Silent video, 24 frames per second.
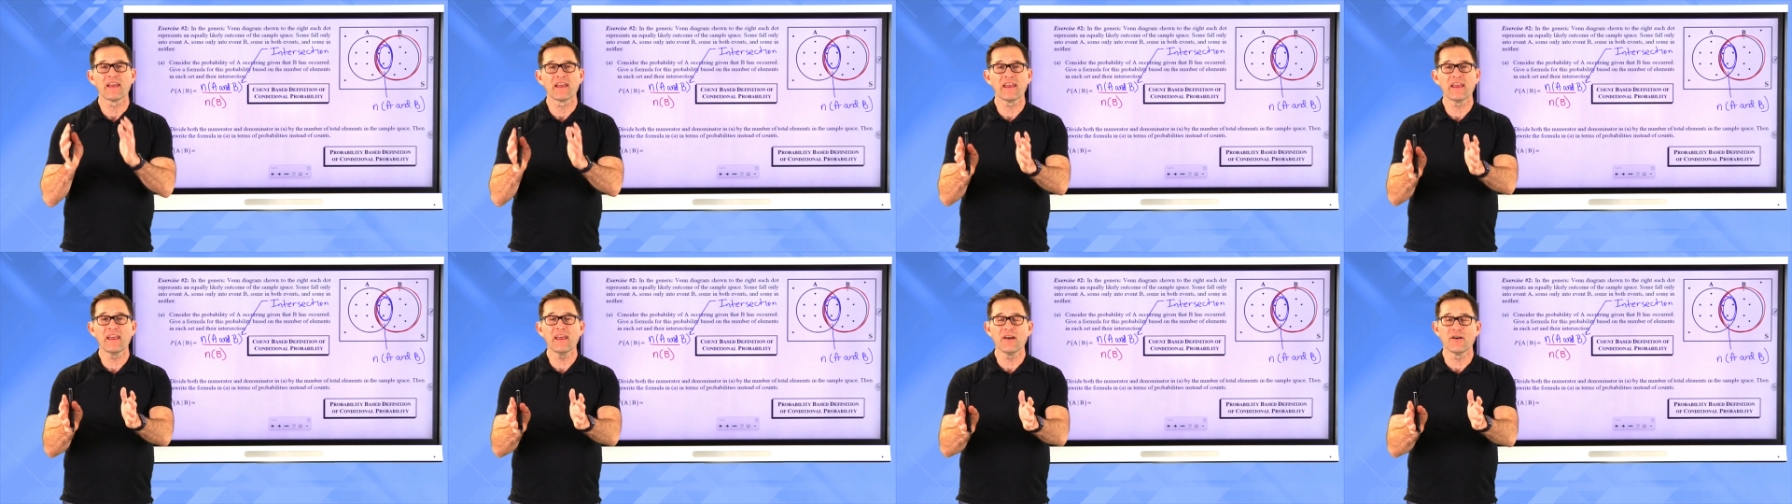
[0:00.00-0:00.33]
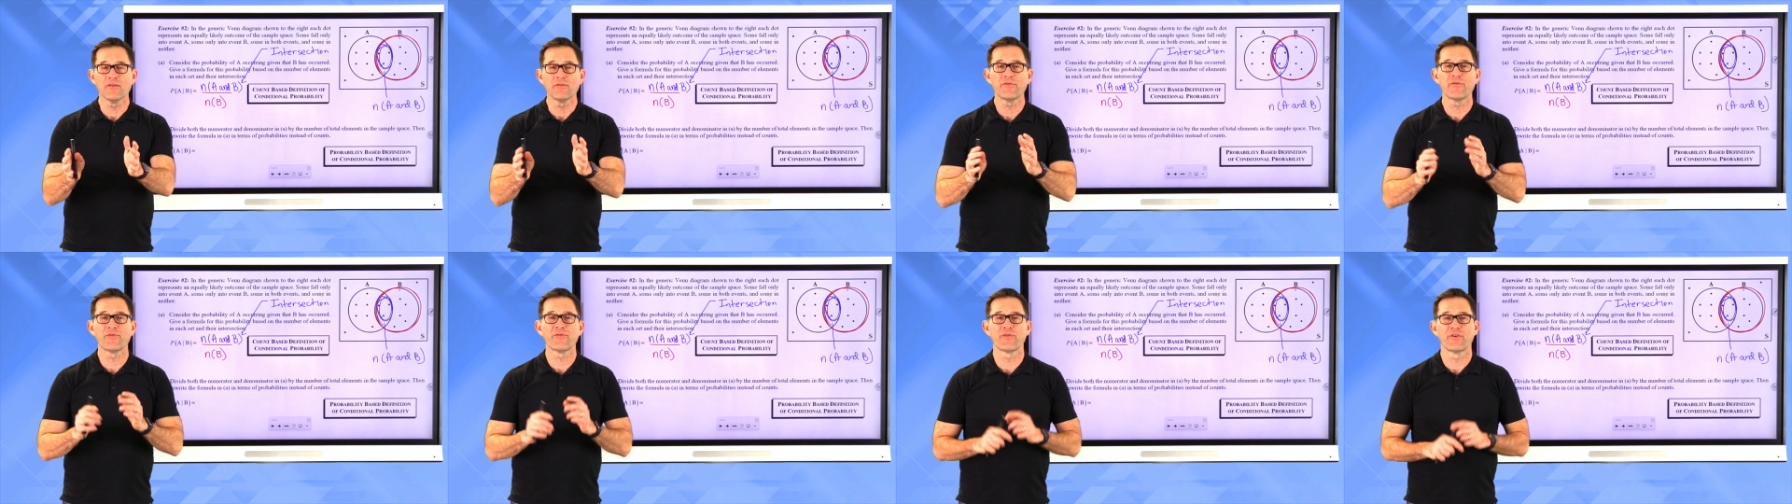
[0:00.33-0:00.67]

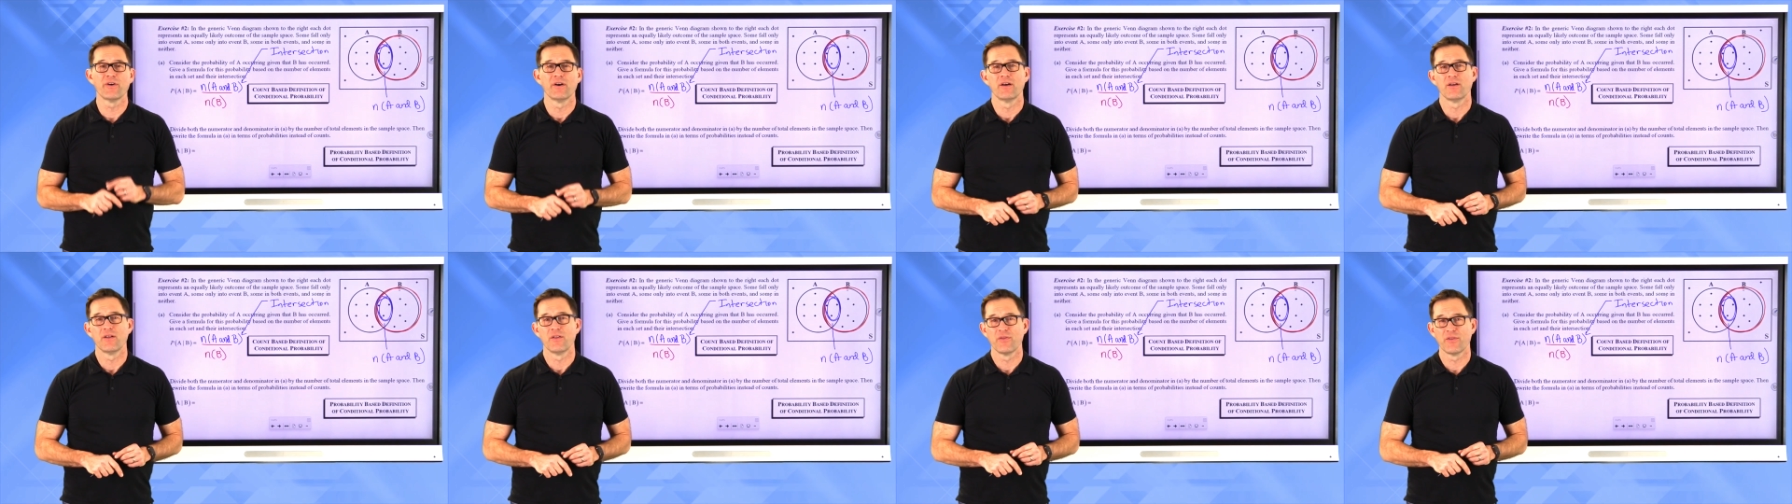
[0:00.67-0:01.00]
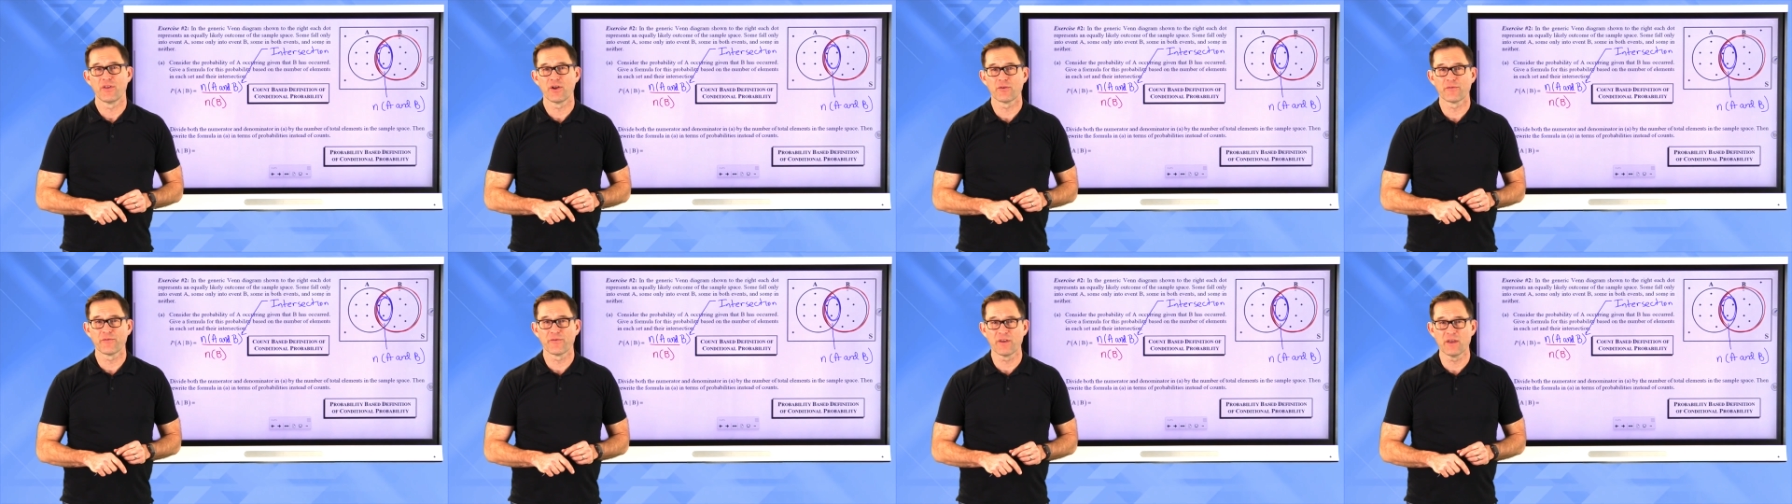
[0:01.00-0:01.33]
if
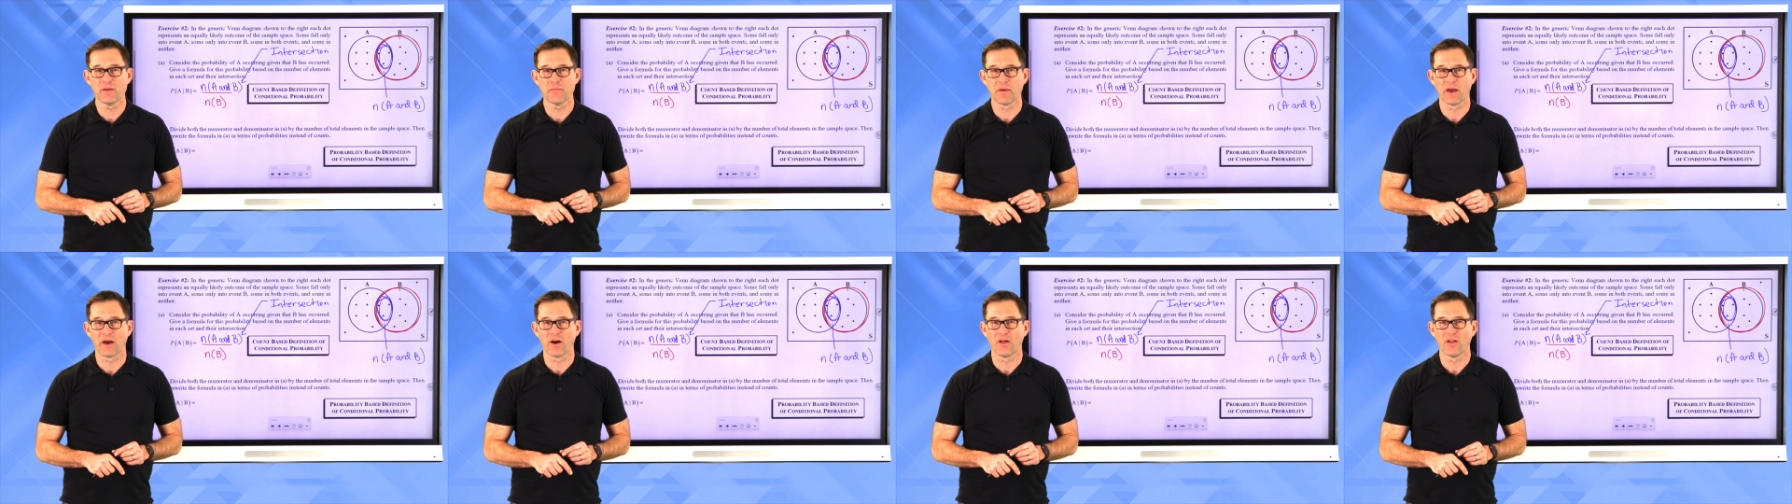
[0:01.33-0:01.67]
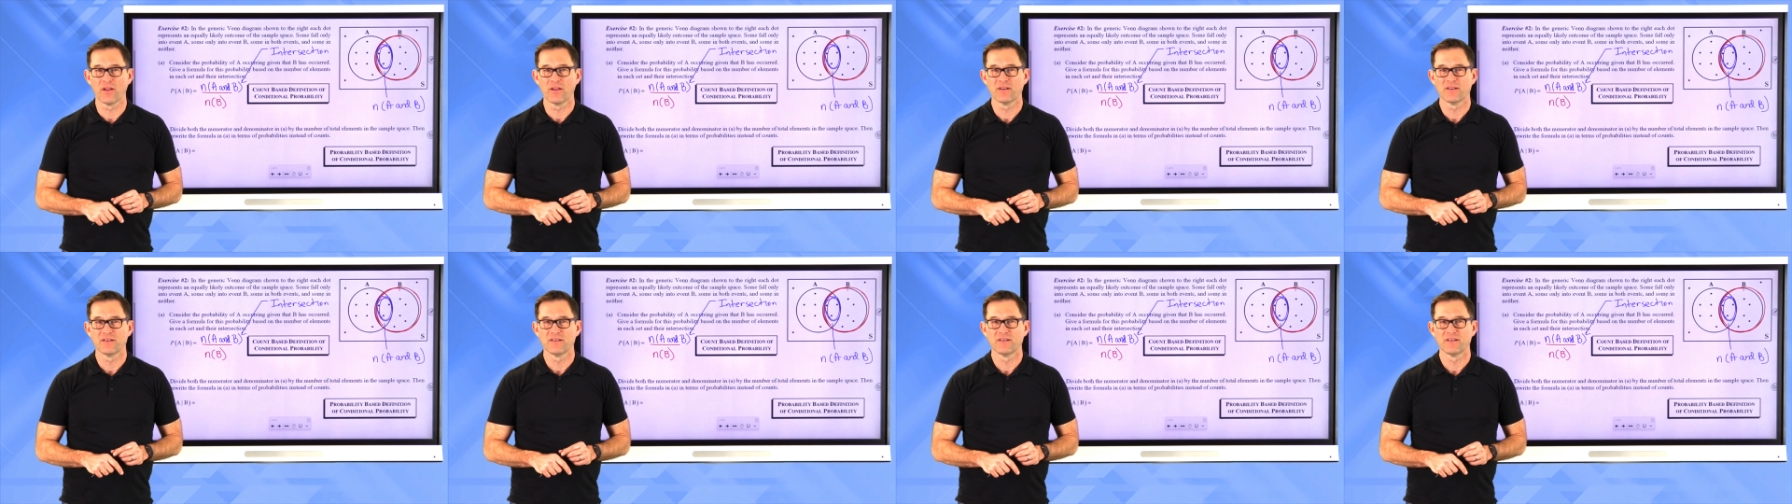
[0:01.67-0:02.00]
they're female,
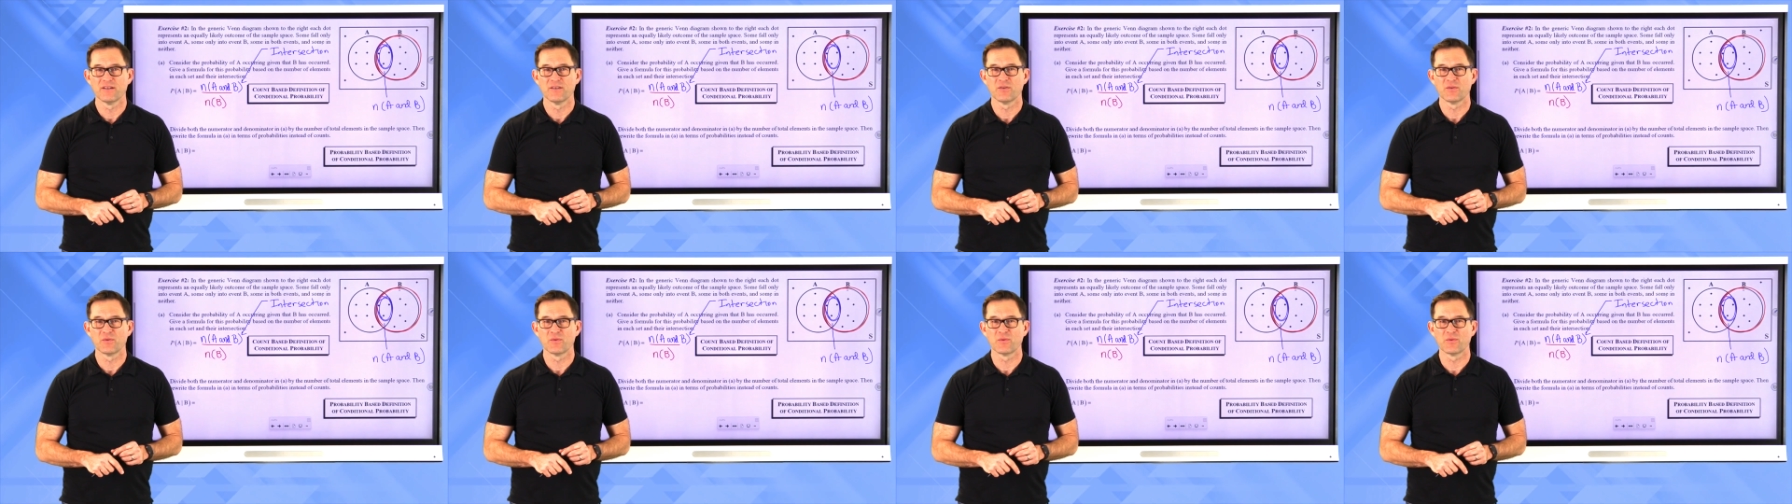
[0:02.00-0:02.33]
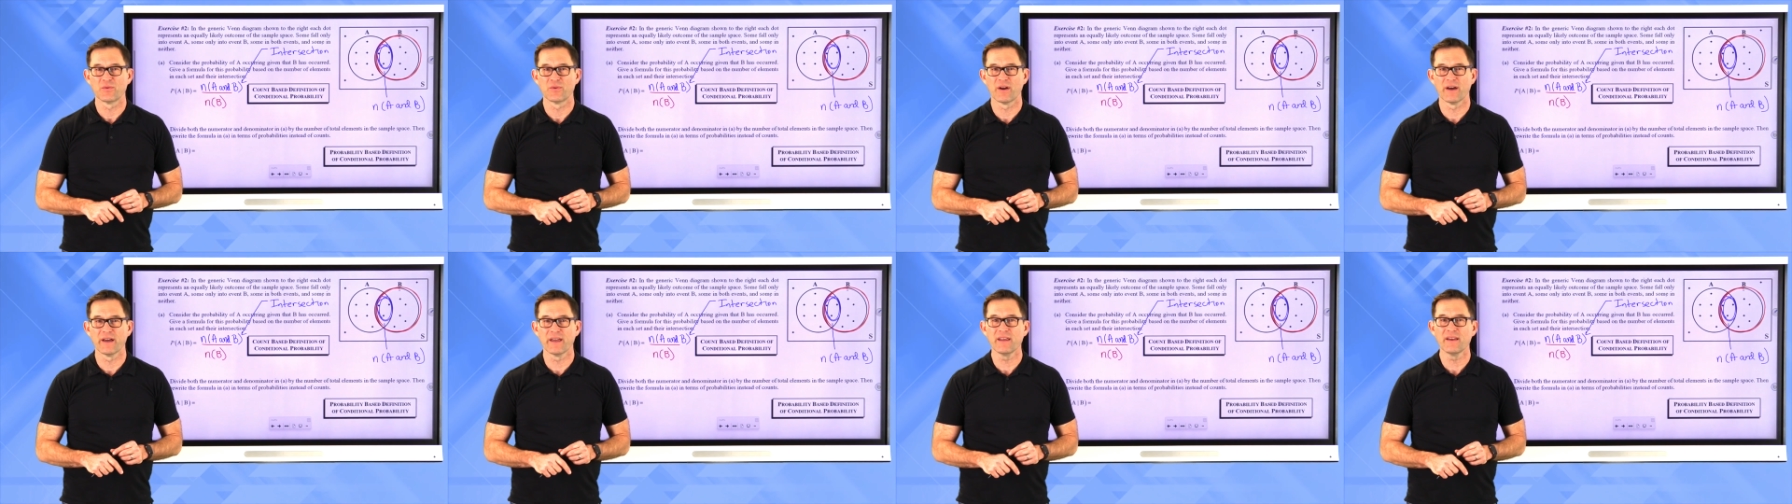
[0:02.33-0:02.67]

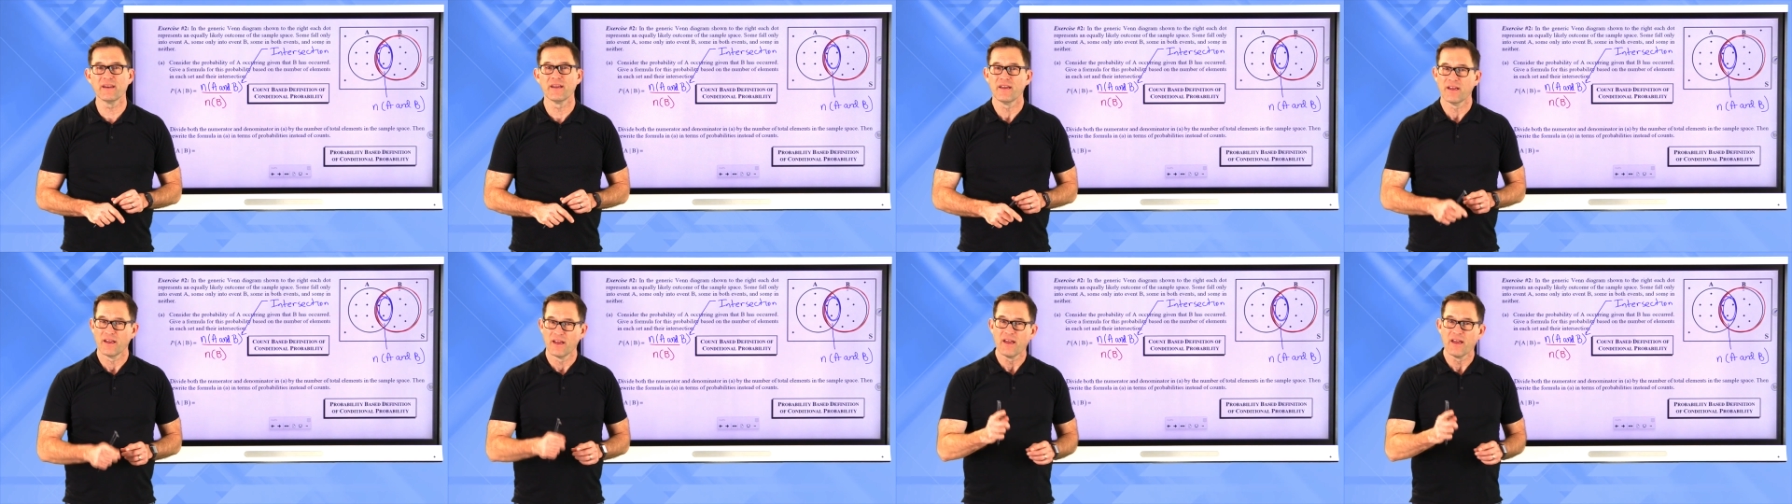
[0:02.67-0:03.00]
right?